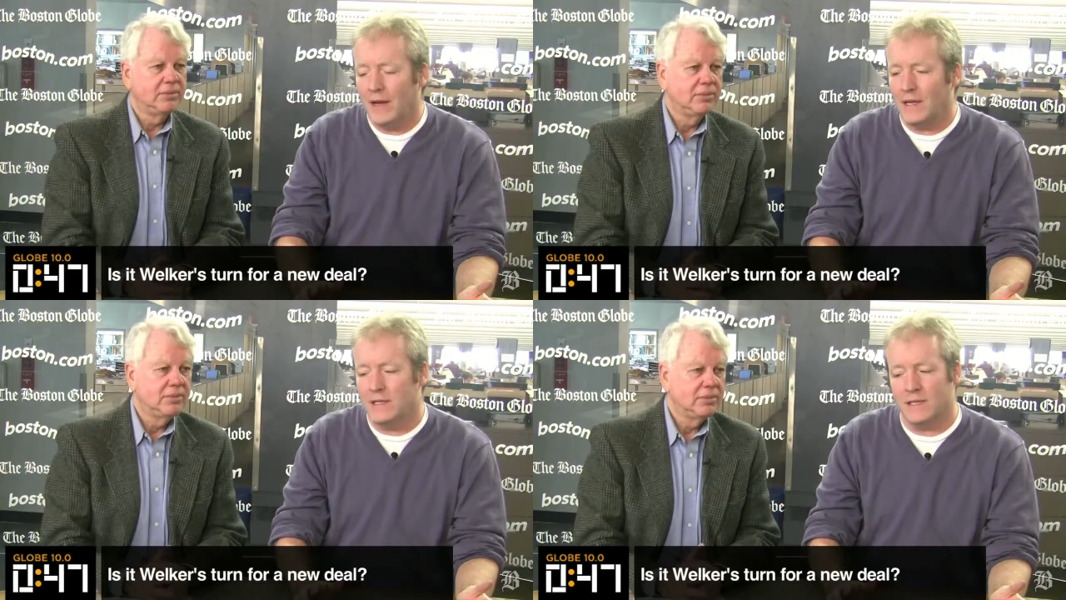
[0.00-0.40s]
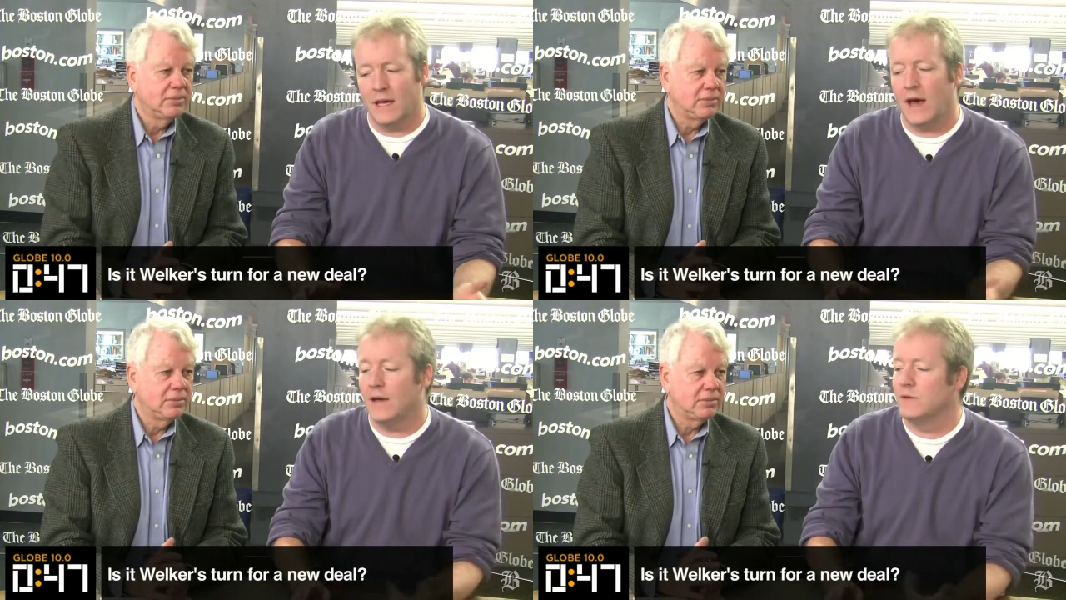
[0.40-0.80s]
Speaker 1: but he's a
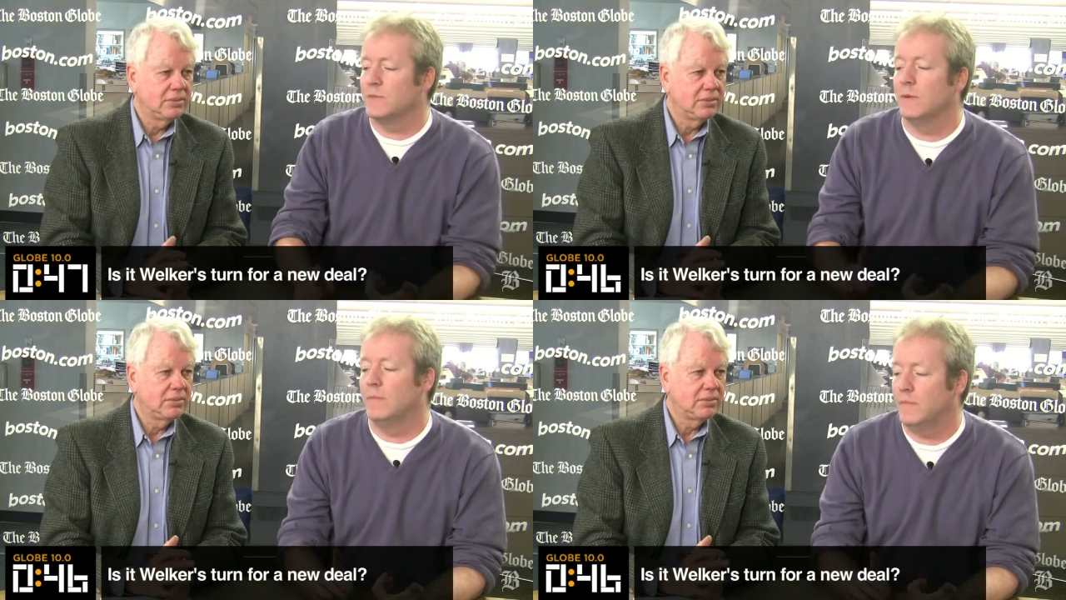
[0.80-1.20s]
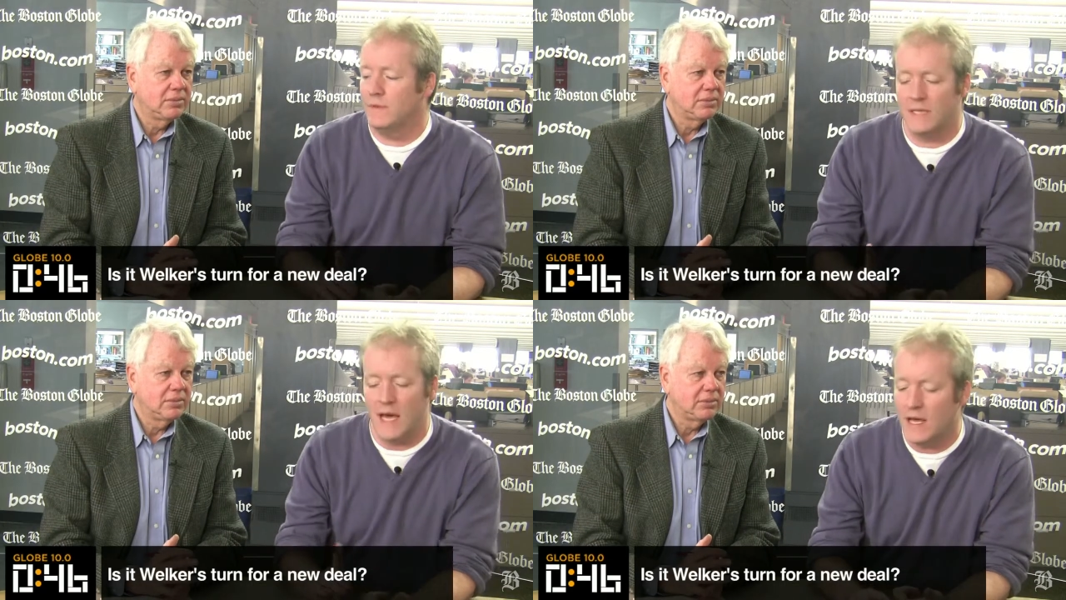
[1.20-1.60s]
guy who's been
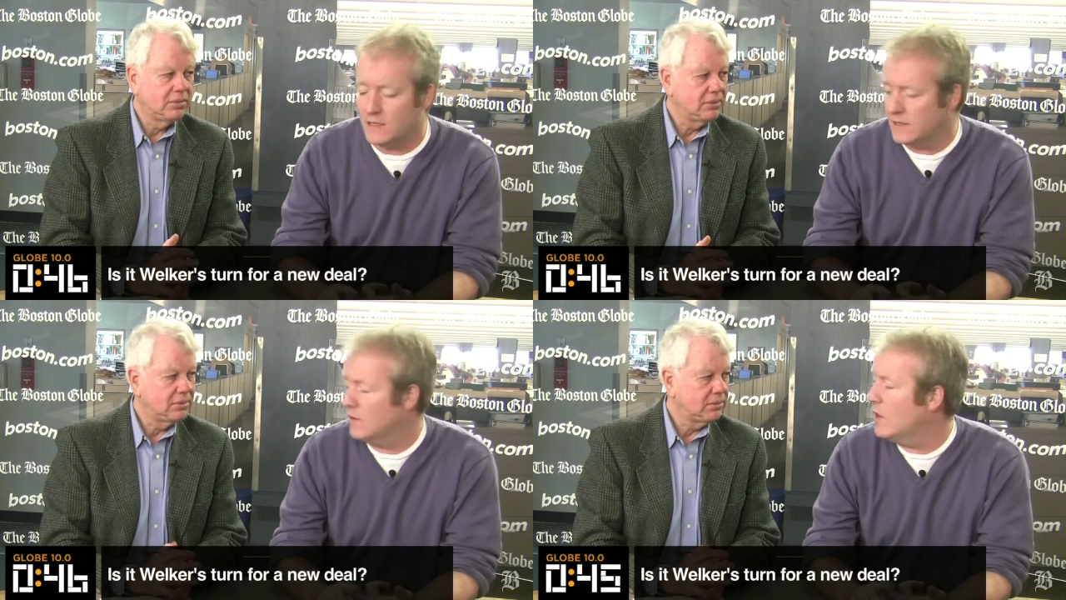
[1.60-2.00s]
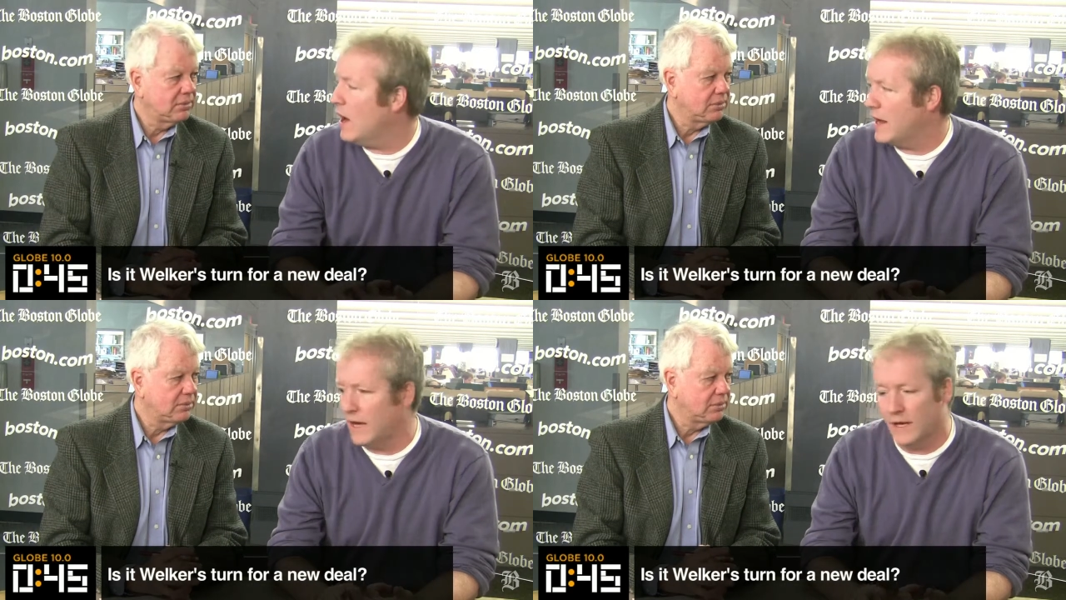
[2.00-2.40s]
takes a
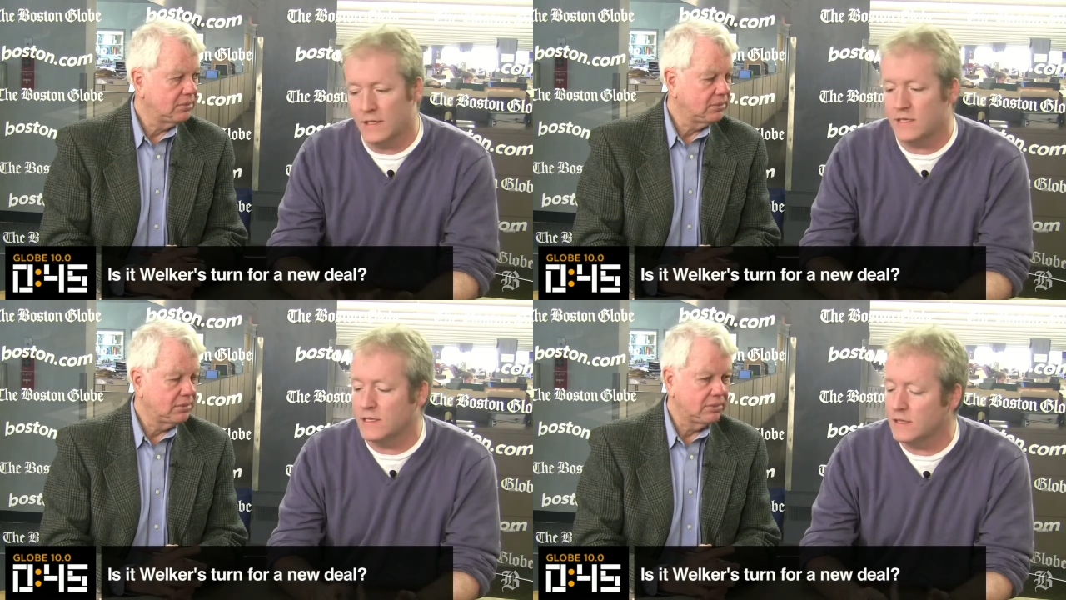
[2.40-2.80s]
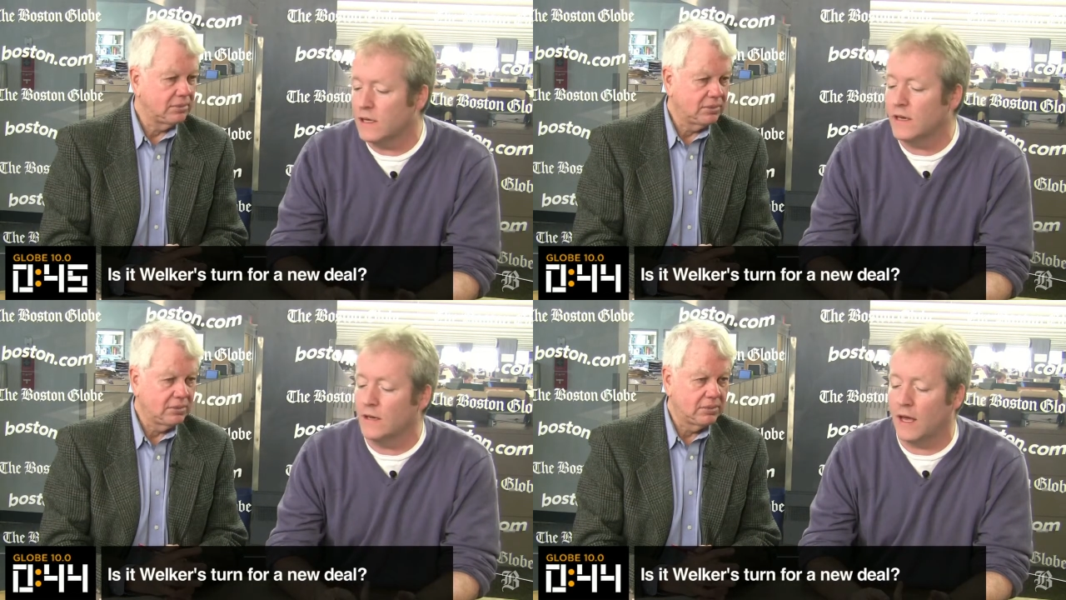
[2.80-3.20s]
lot of hits. He's a
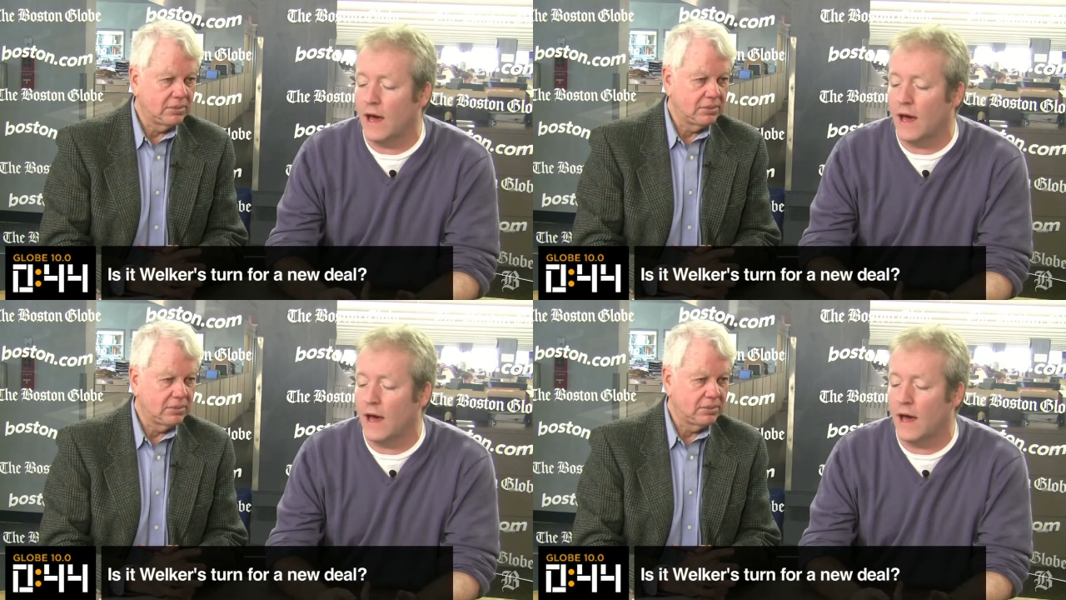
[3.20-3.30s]
little